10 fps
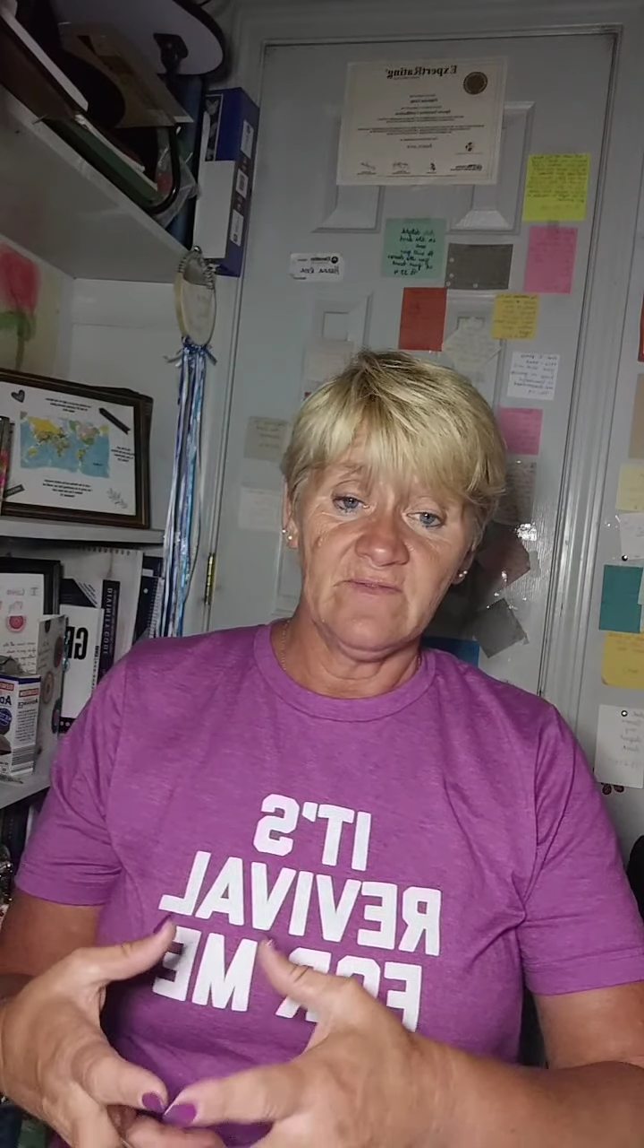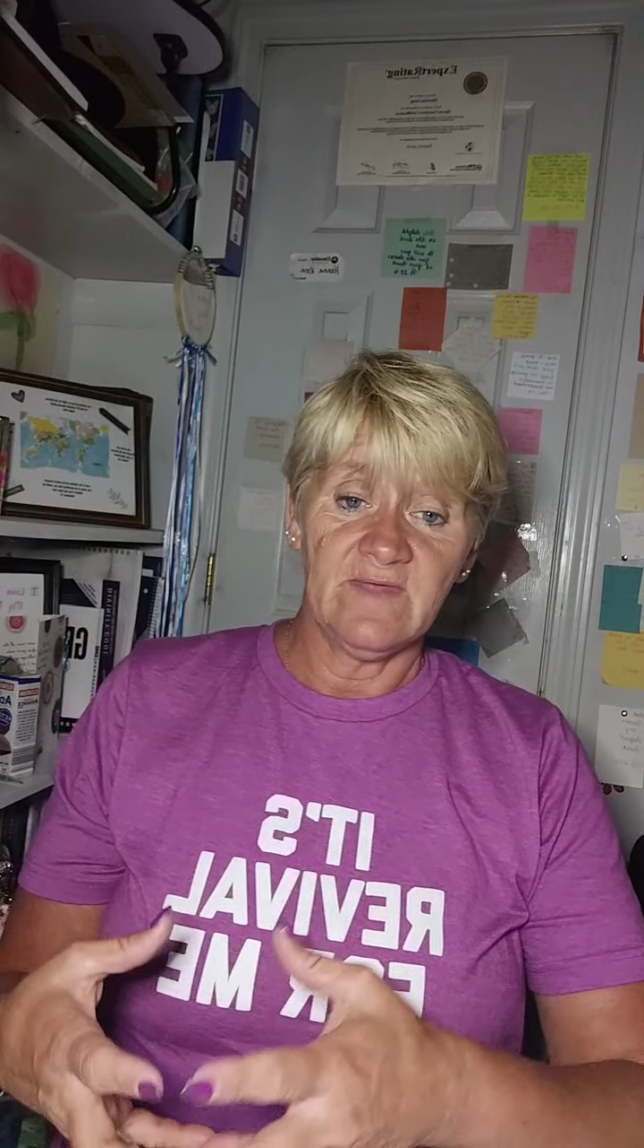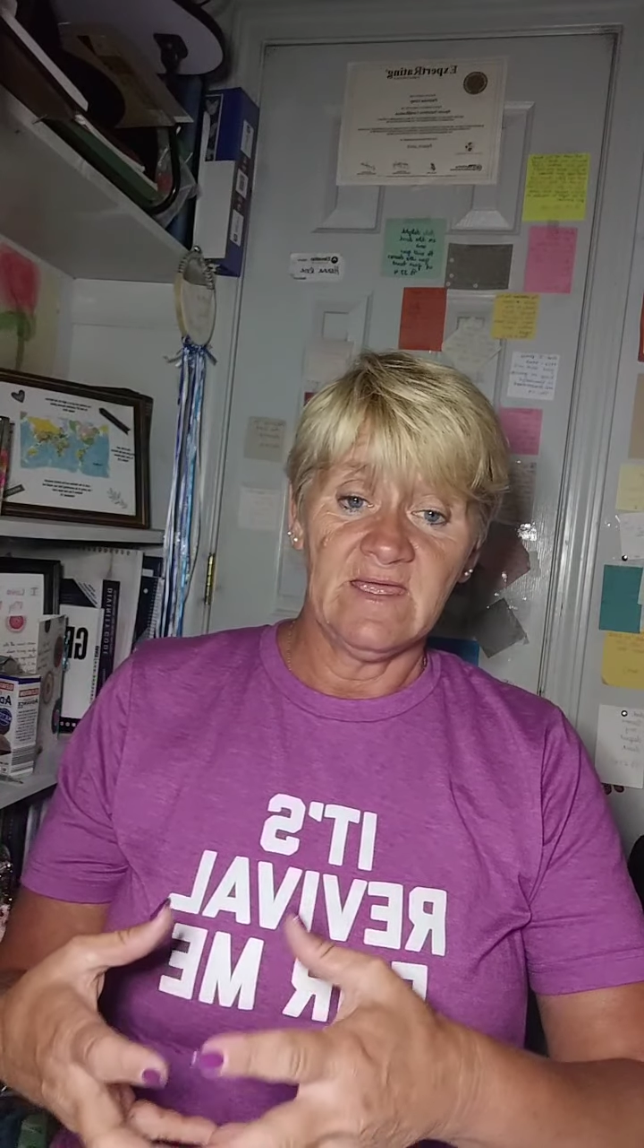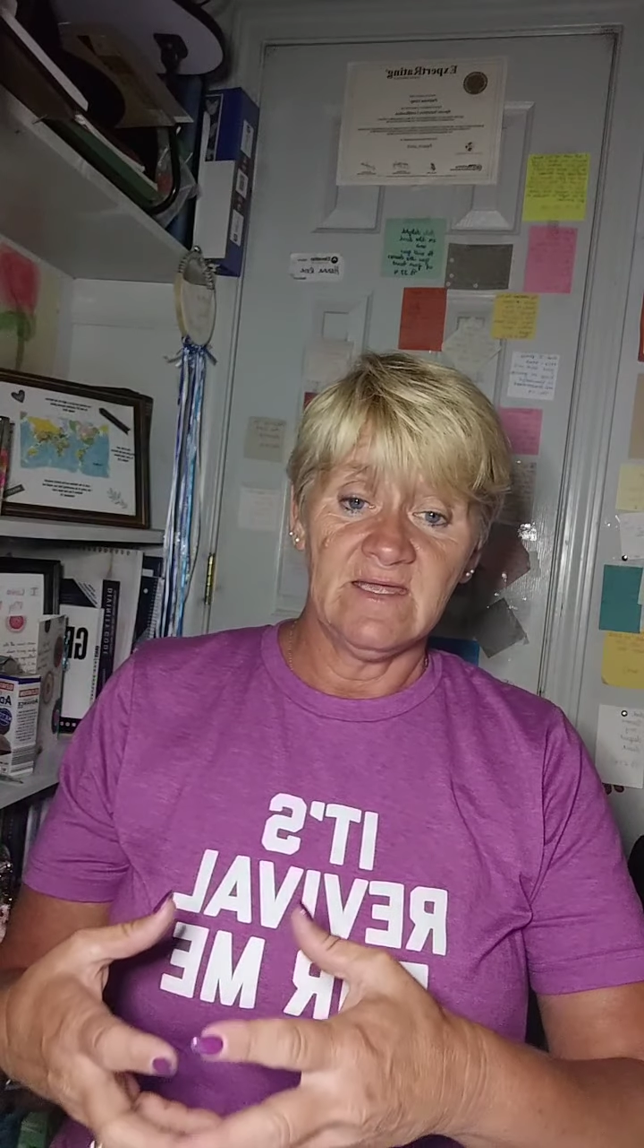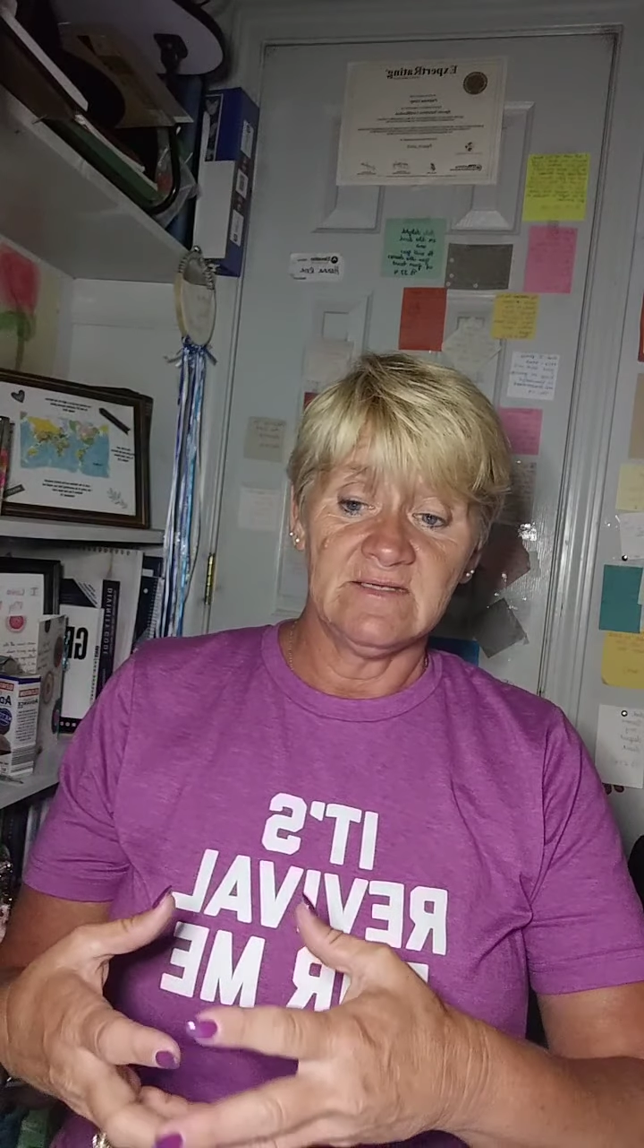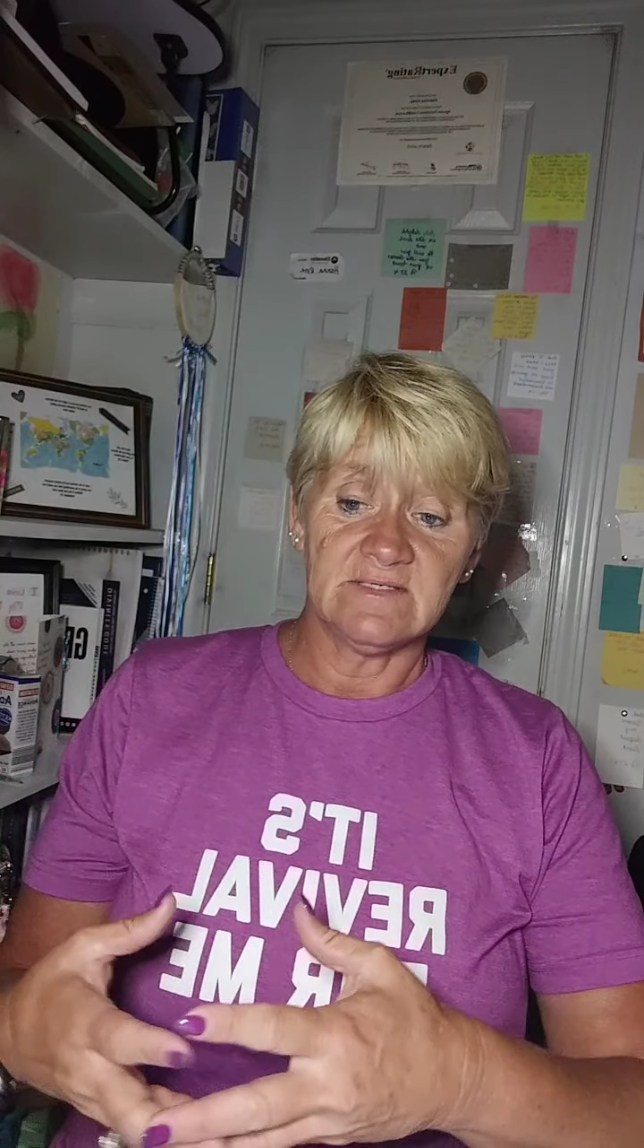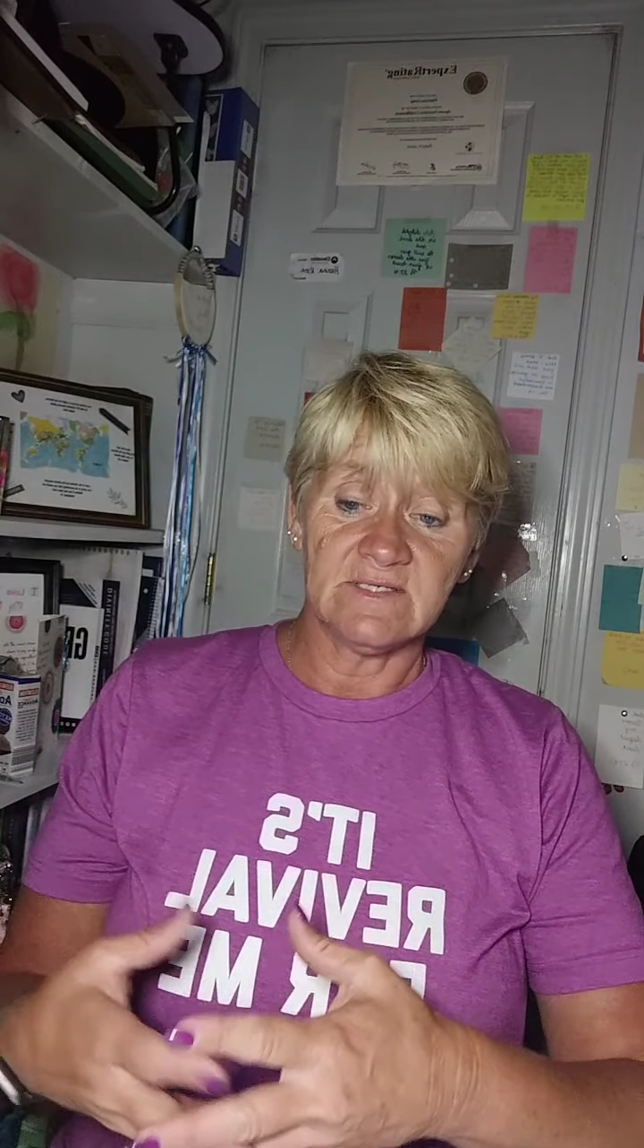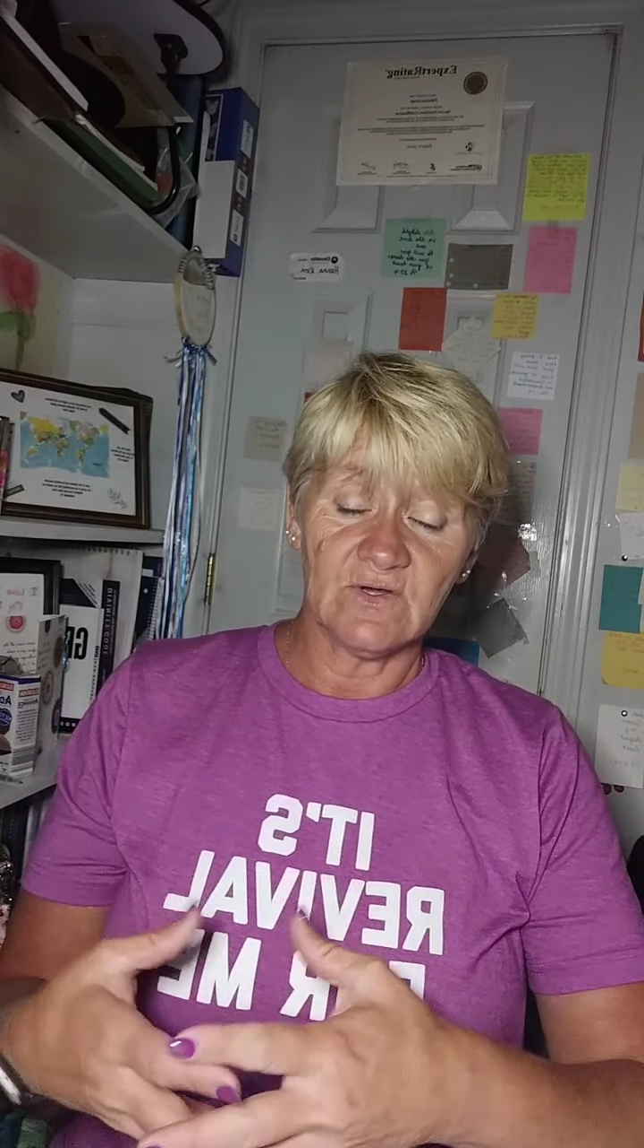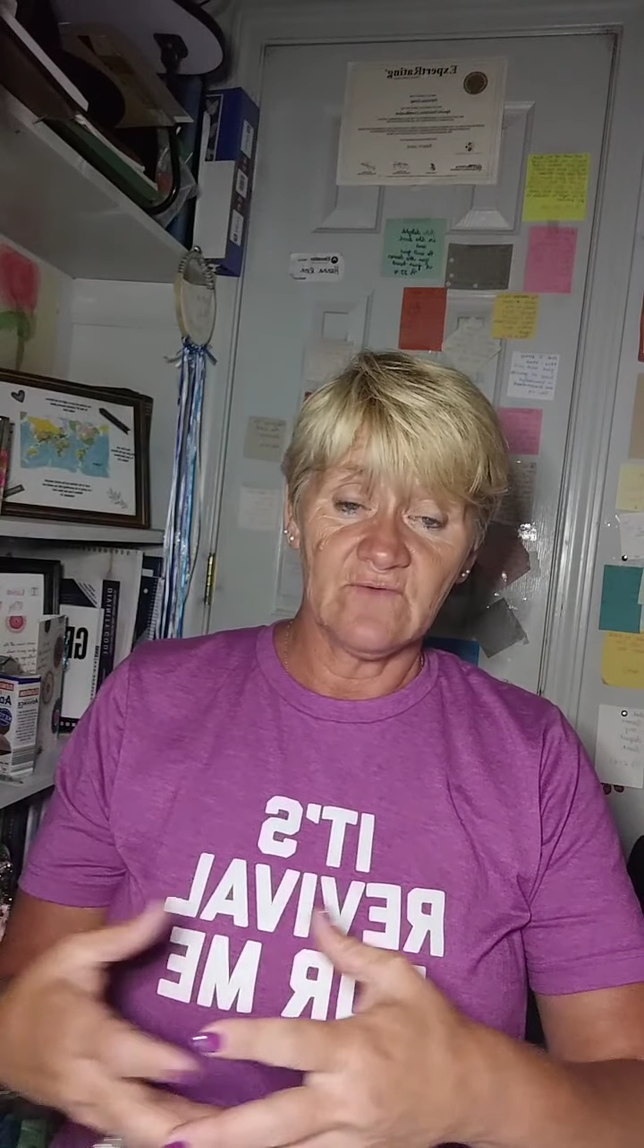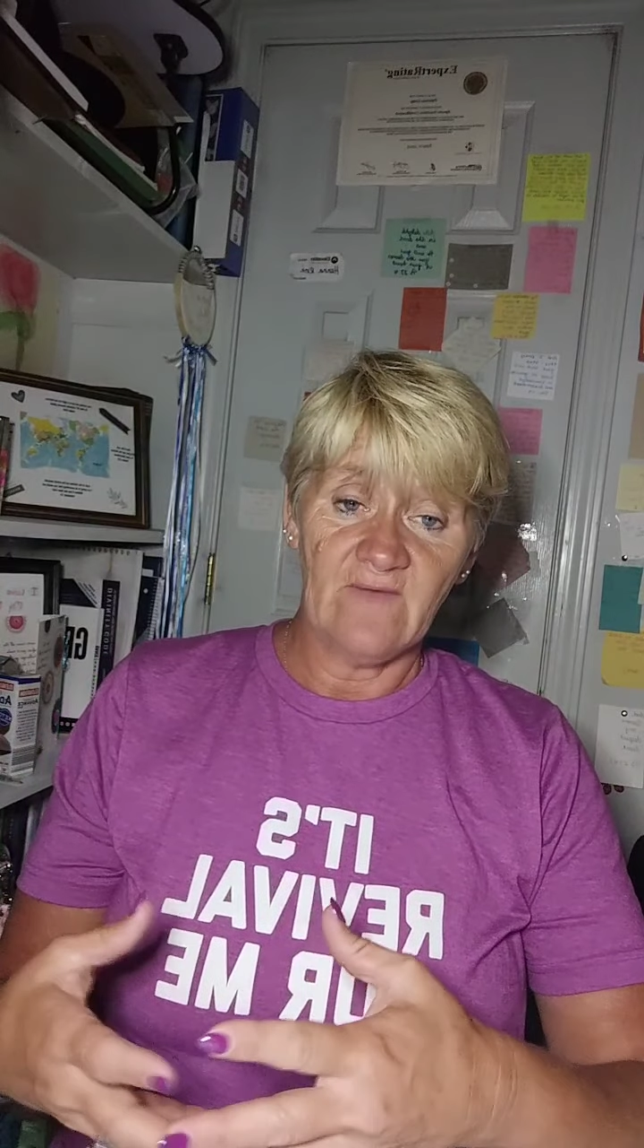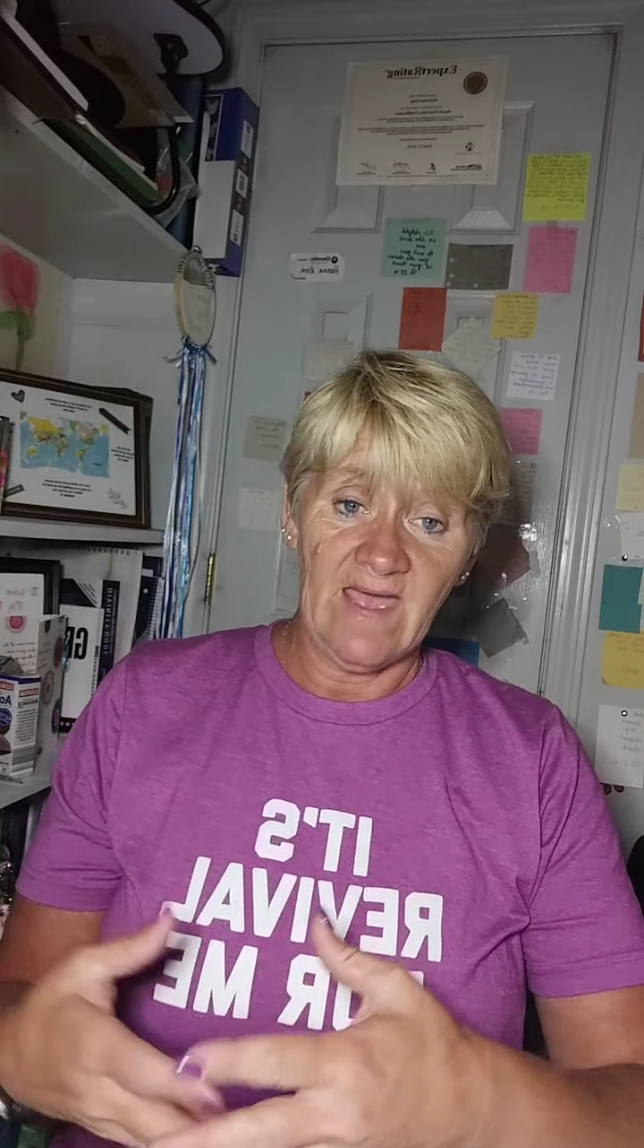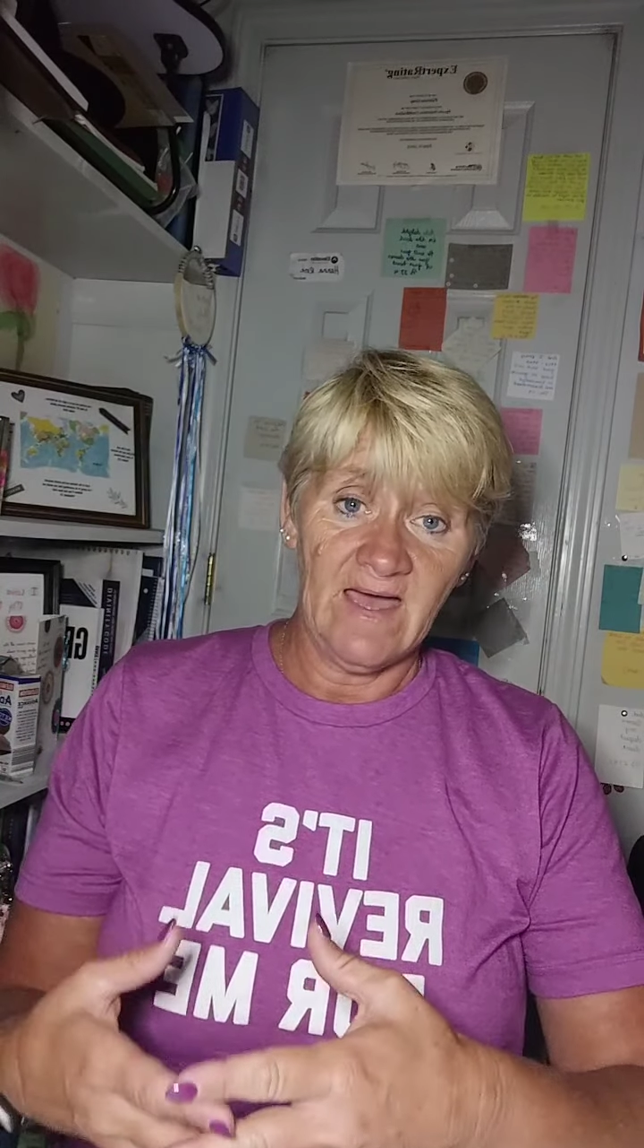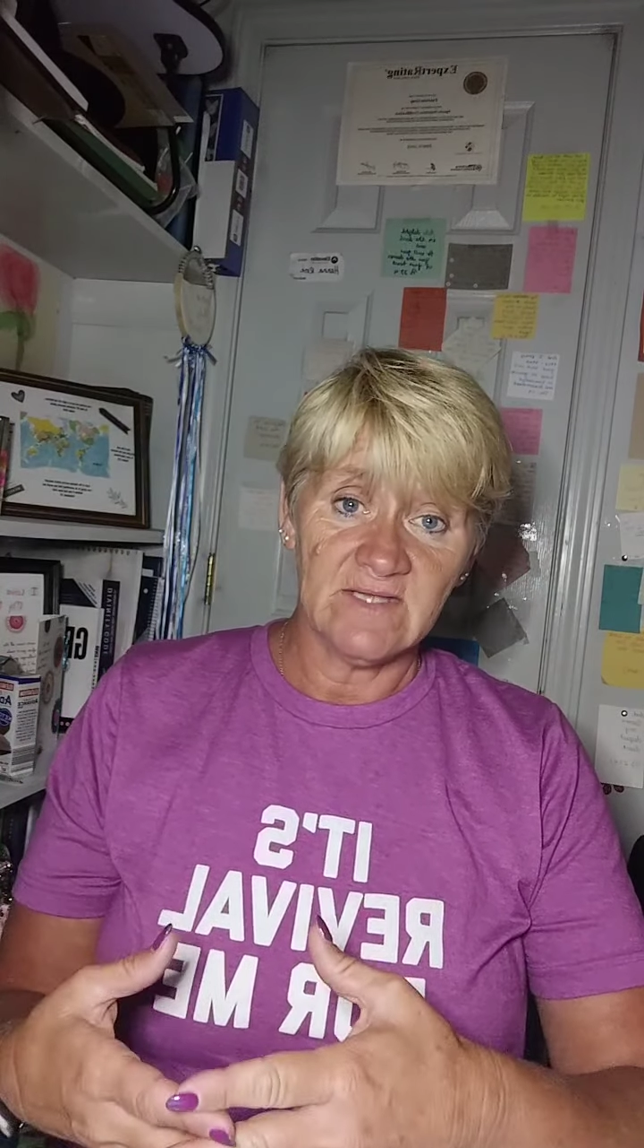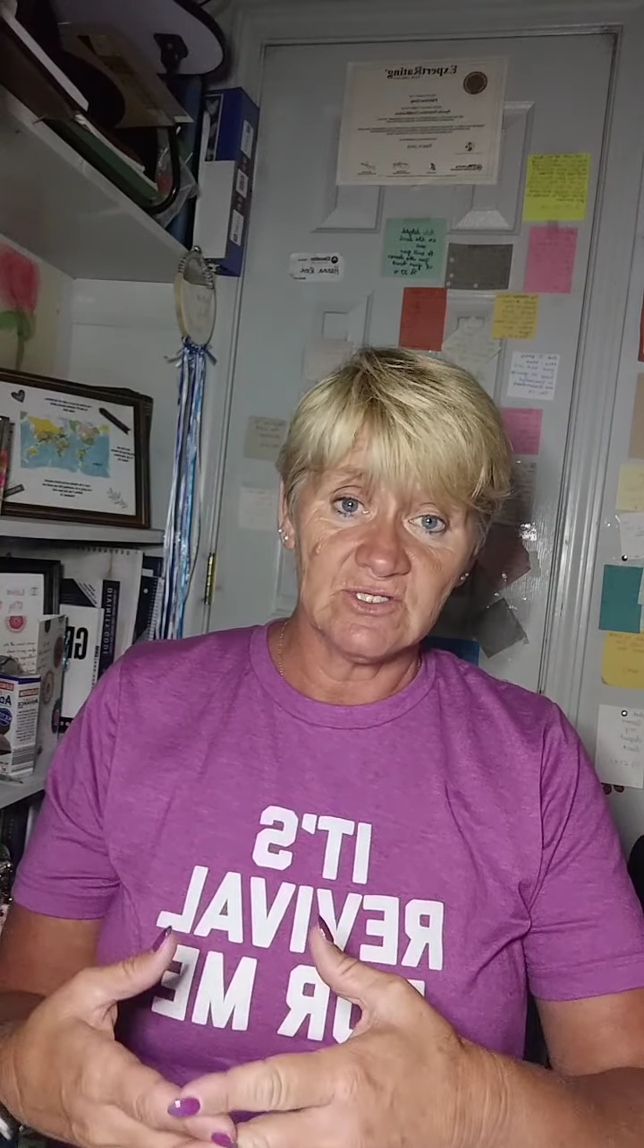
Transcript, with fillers: and serve at